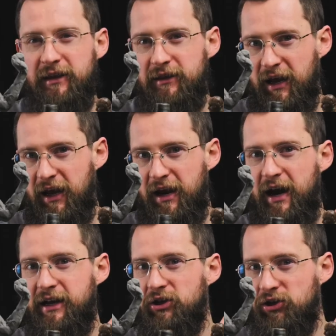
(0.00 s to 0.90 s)
and then
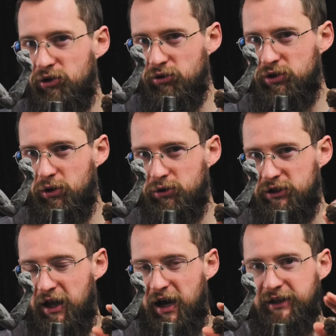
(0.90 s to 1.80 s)
I can use those
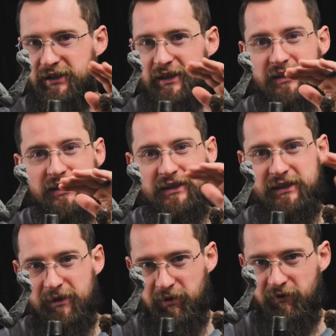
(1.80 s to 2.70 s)
lines to
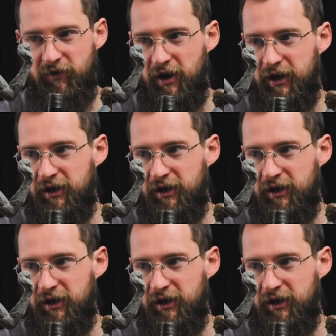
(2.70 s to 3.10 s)
simplify.